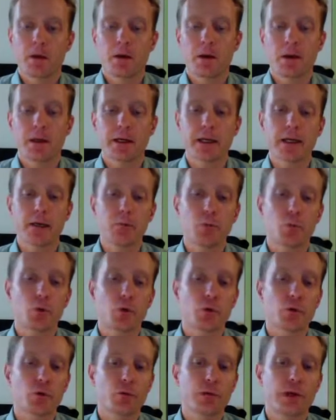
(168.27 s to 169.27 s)
Again,
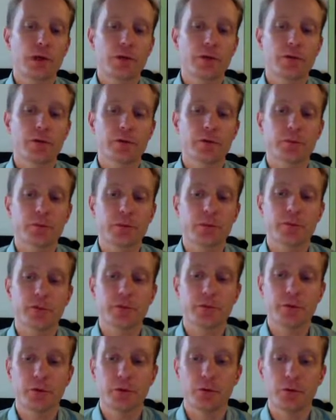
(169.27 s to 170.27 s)
moral relativism is the
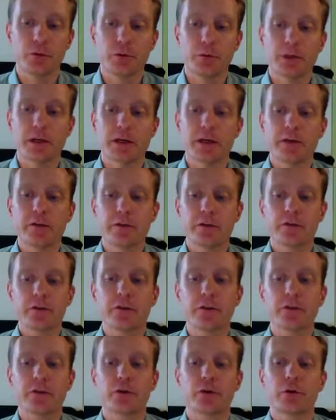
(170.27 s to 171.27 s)
view that because there's
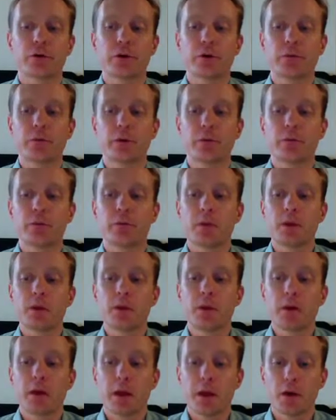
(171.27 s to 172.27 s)
disagreement
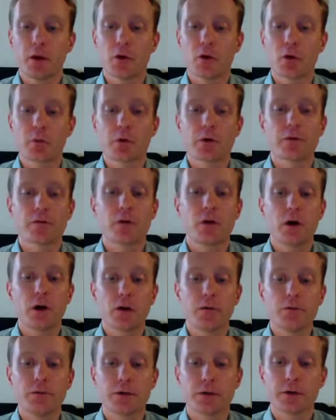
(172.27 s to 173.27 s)
and normative
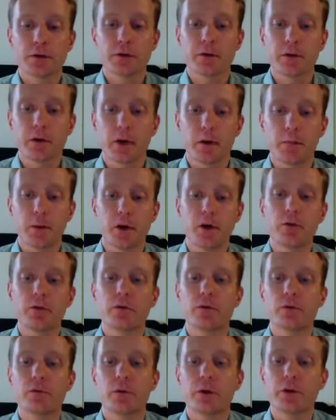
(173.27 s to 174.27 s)
conflict about
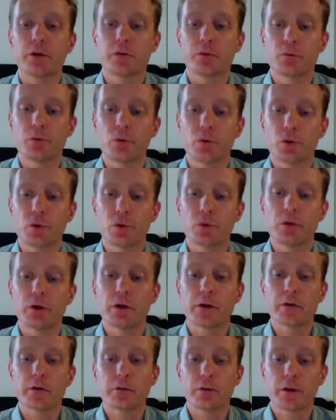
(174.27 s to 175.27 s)
what is moral, what
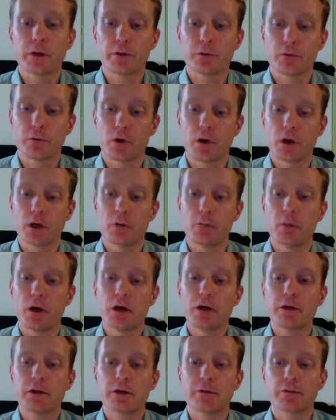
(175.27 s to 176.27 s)
is right and wrong
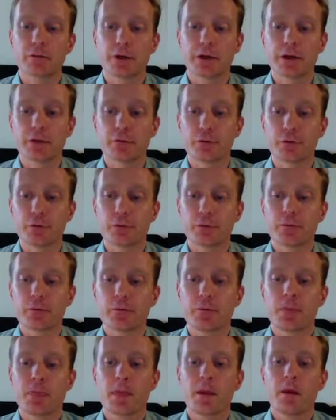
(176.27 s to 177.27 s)
among differing groups,
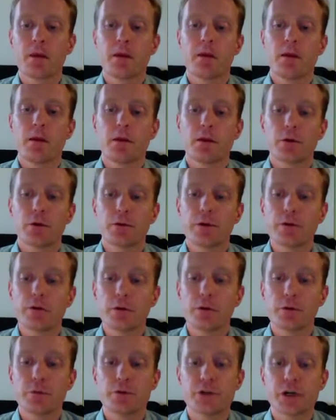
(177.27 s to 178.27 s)
there is
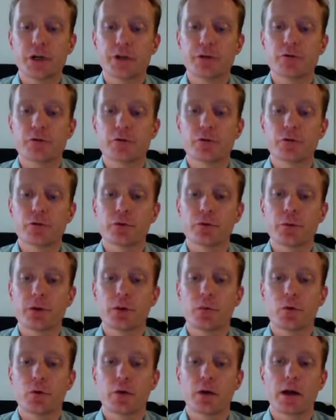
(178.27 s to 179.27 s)
no objective truth
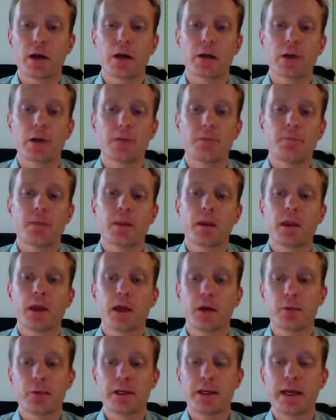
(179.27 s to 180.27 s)
about morality,
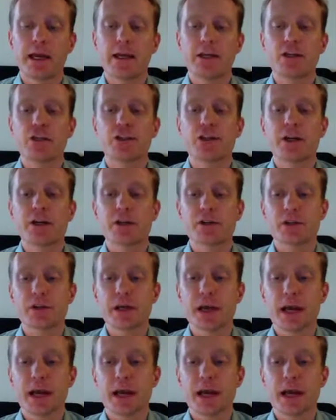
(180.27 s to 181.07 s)
and we can't judge the